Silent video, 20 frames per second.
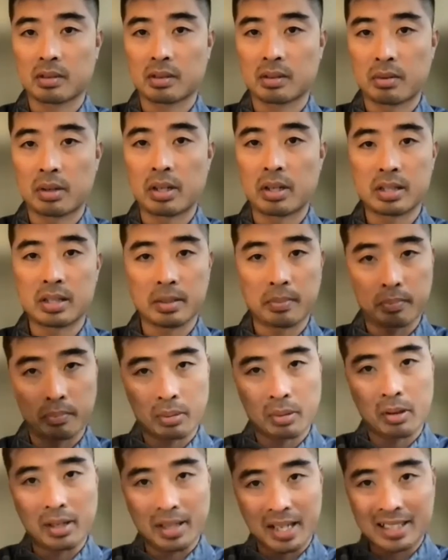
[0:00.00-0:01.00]
What is the
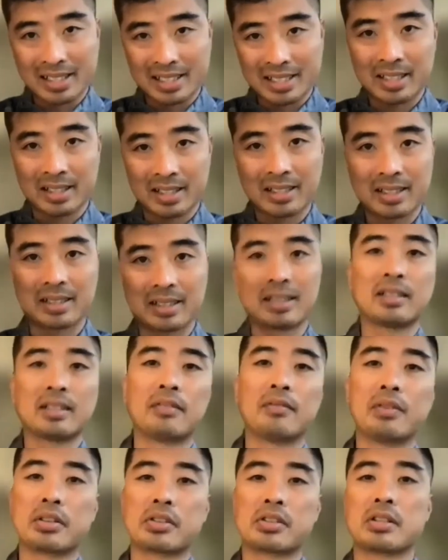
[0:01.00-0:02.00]
product
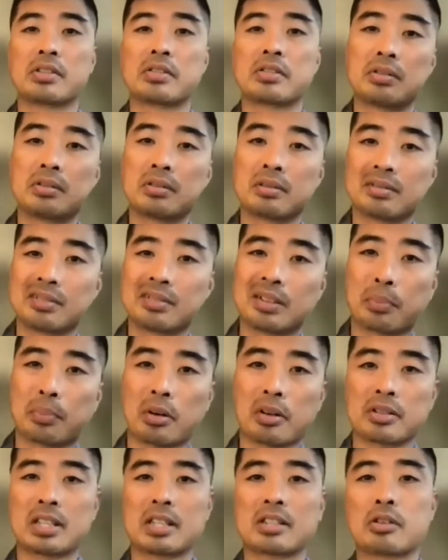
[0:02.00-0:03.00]
versus the
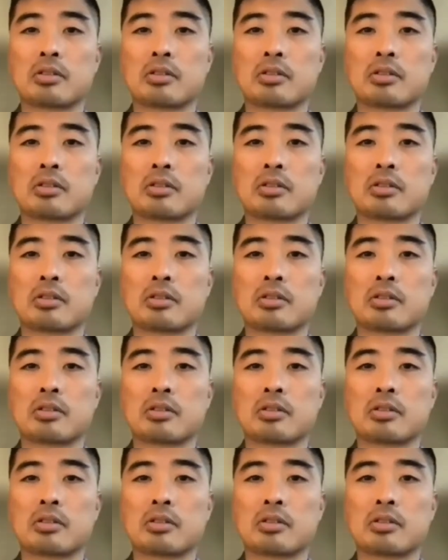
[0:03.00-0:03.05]
process?